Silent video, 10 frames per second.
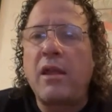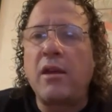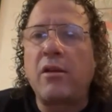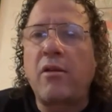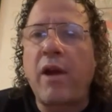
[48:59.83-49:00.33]

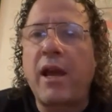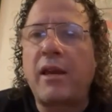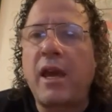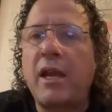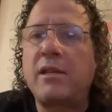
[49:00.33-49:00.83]
the
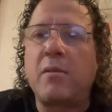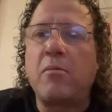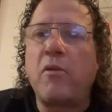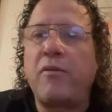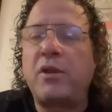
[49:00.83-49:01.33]
grandkids and
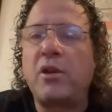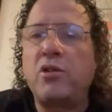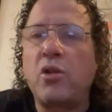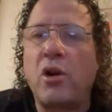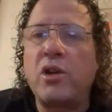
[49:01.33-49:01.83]
move to
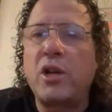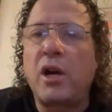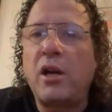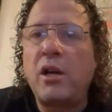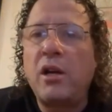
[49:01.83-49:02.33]

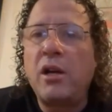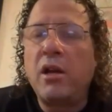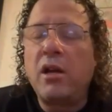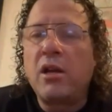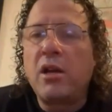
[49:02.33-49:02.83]
Georgia,
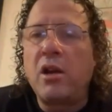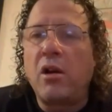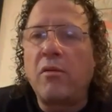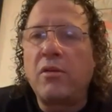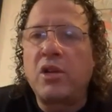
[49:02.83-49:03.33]
you
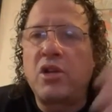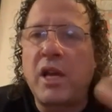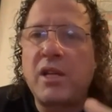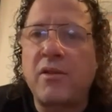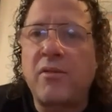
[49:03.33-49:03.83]
know, to chase a